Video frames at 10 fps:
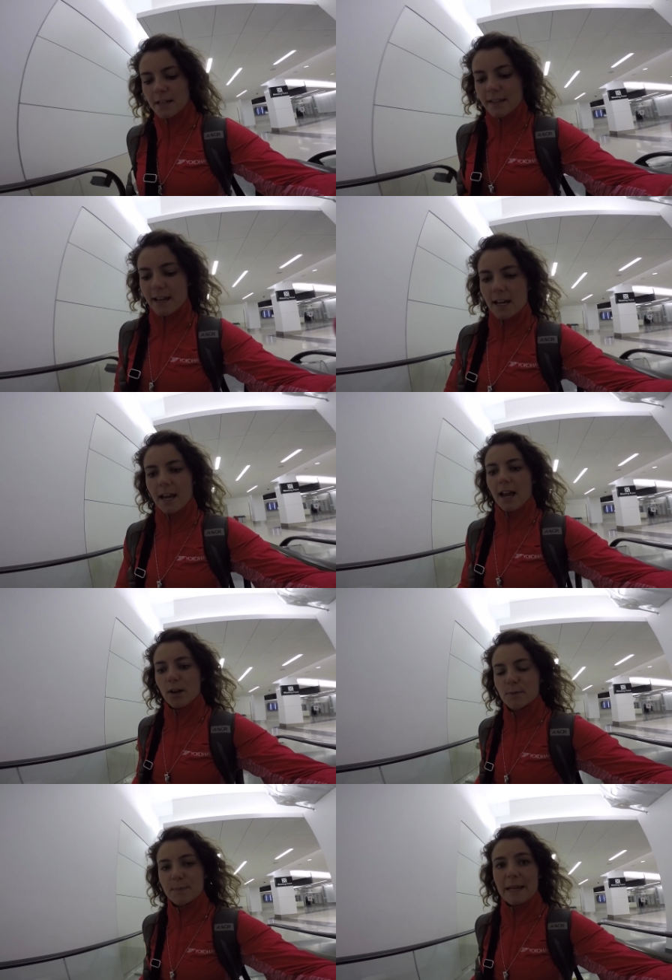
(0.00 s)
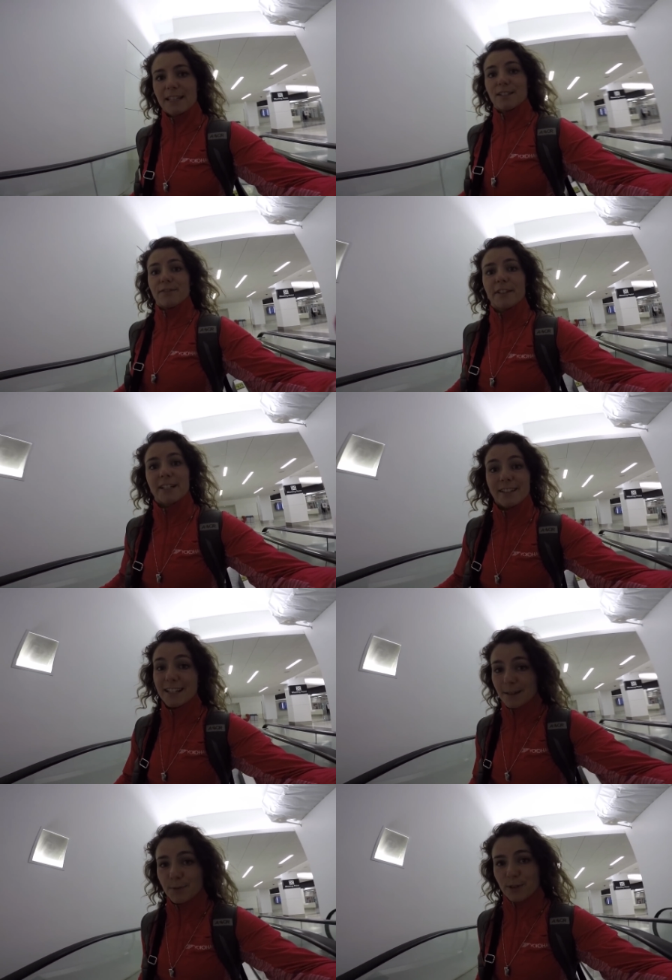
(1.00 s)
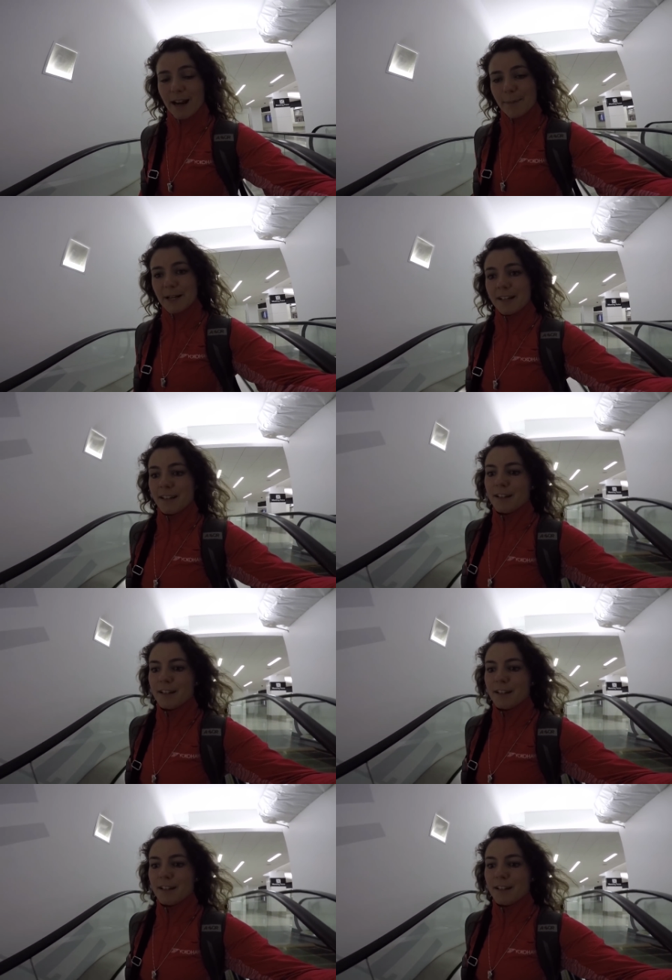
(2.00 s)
They helped make the LaFleur Lace Up Tour happen.